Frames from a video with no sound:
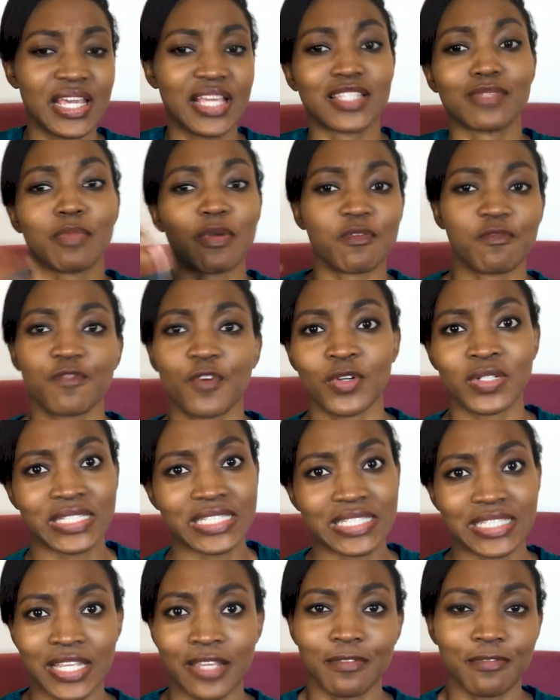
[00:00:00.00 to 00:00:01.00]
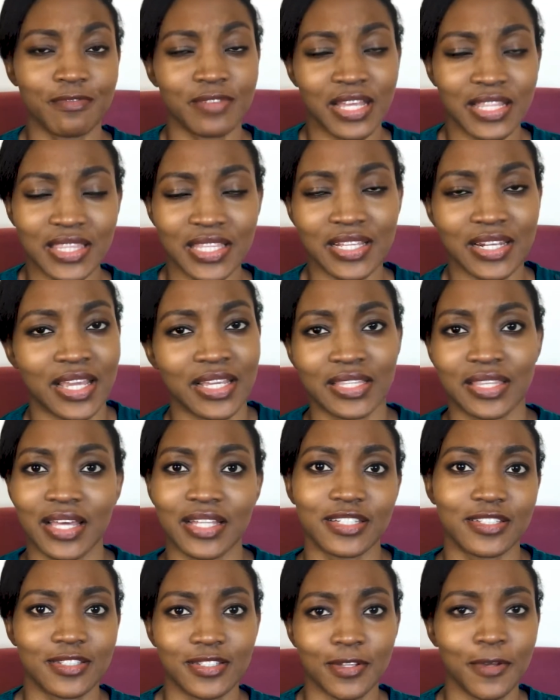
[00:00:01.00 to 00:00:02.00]
is my phone safe, nothing like
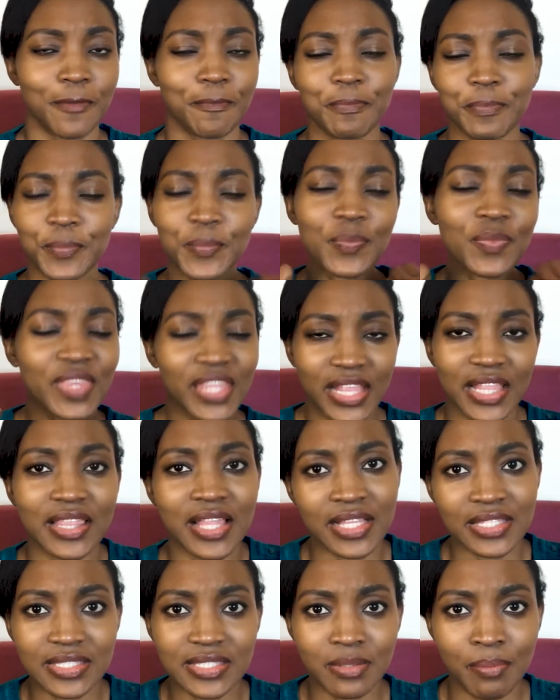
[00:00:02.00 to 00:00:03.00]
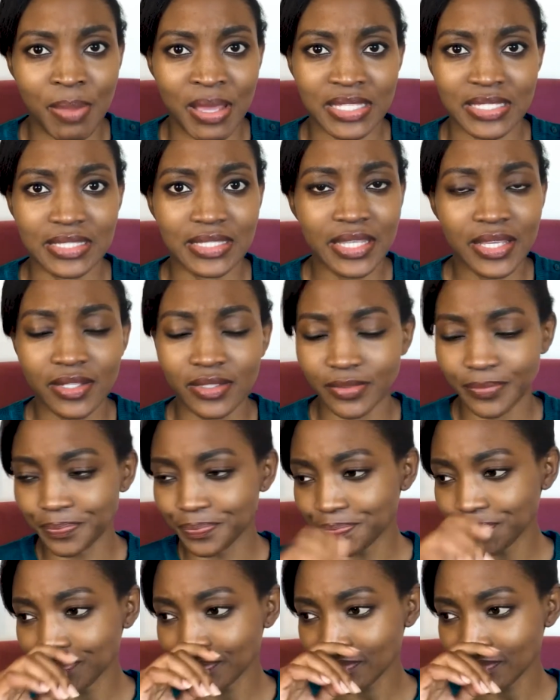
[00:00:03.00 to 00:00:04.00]
that. So that's the best thing.